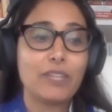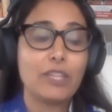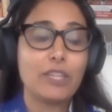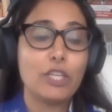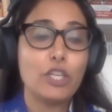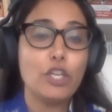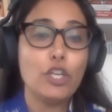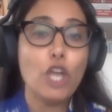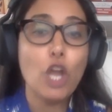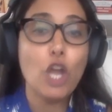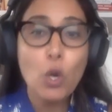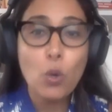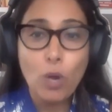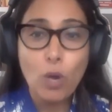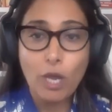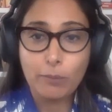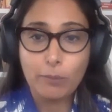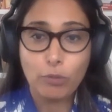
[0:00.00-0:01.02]
the
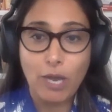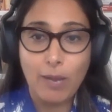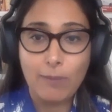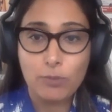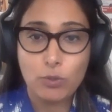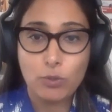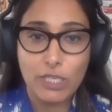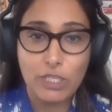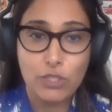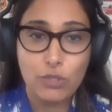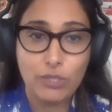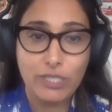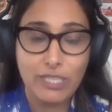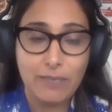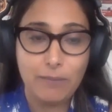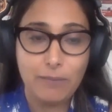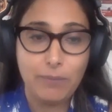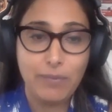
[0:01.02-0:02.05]
No on Prop 22
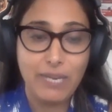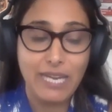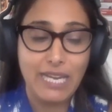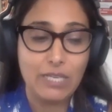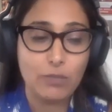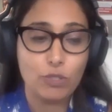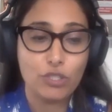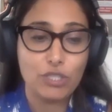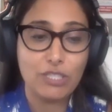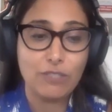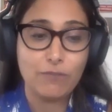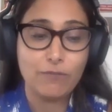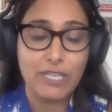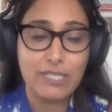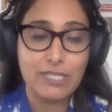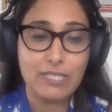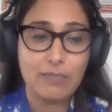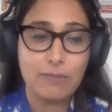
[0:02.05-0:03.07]
campaign, which is
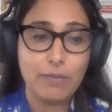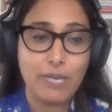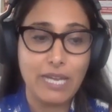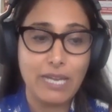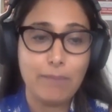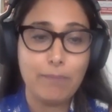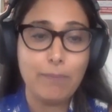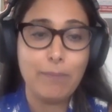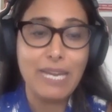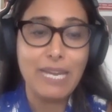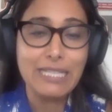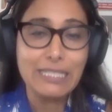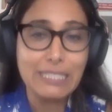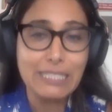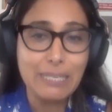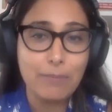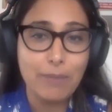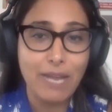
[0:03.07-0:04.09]
funded
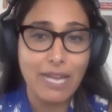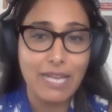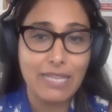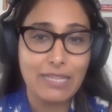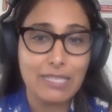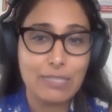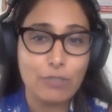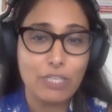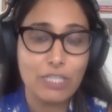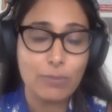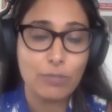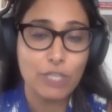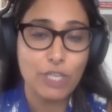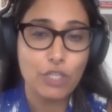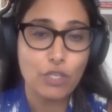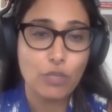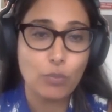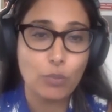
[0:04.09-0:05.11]
mainly by the
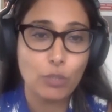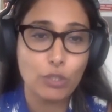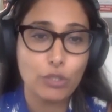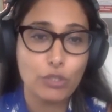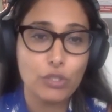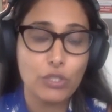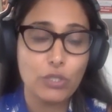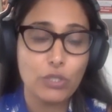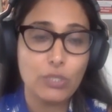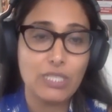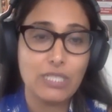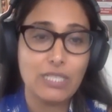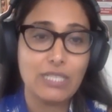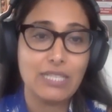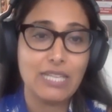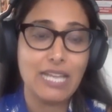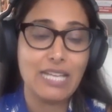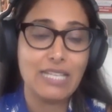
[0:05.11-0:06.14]
Transportation Workers Union
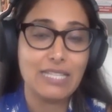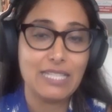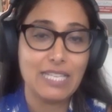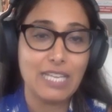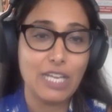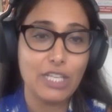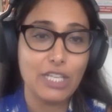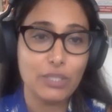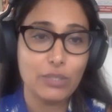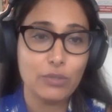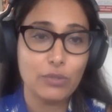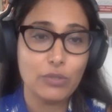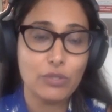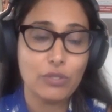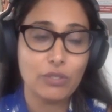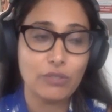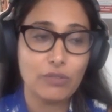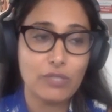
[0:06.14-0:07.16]
and the SEIU, the
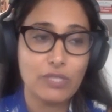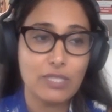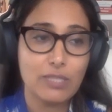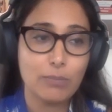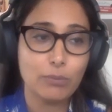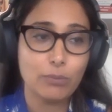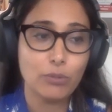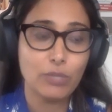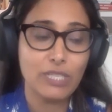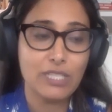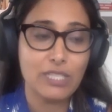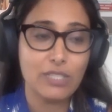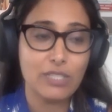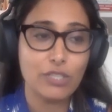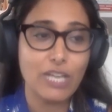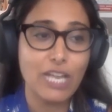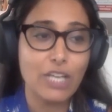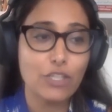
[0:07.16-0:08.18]
Service Employees
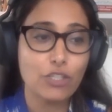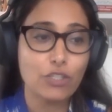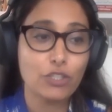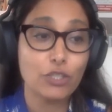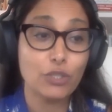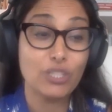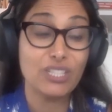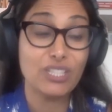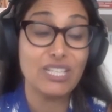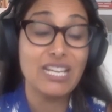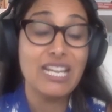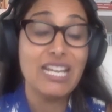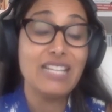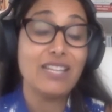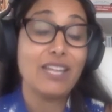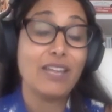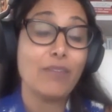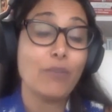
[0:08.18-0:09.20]
International Union,
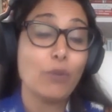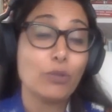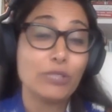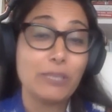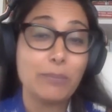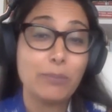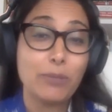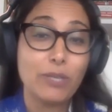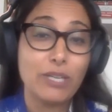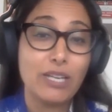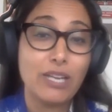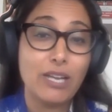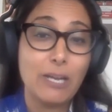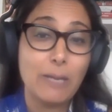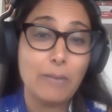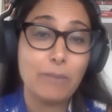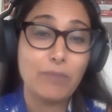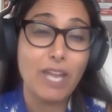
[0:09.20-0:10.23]
they've only put
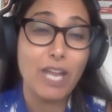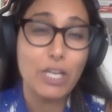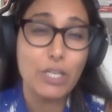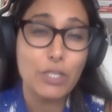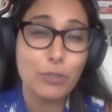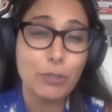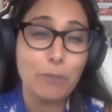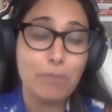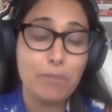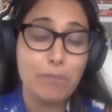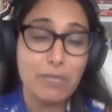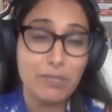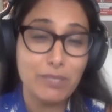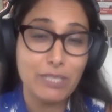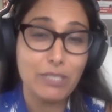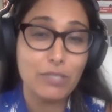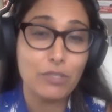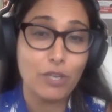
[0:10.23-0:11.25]
under $1
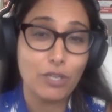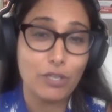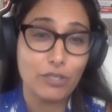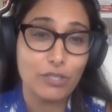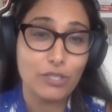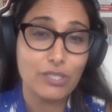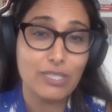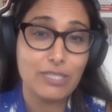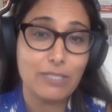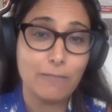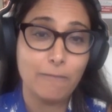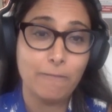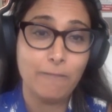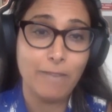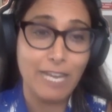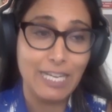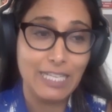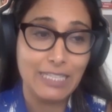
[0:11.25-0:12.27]
million into
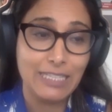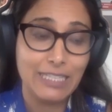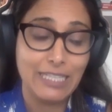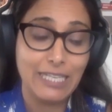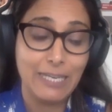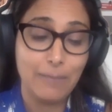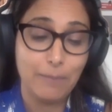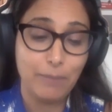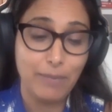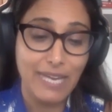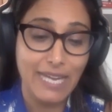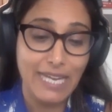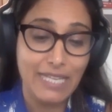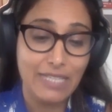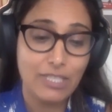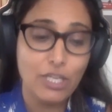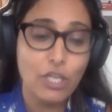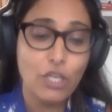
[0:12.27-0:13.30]
fighting the
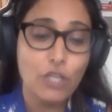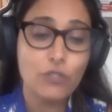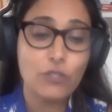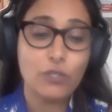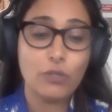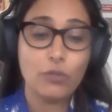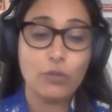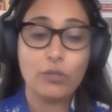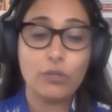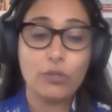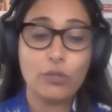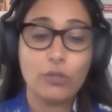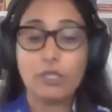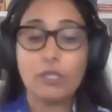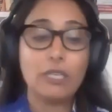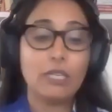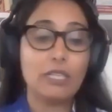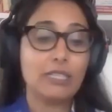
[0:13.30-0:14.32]
campaign. So
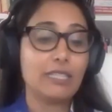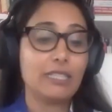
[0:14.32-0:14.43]
the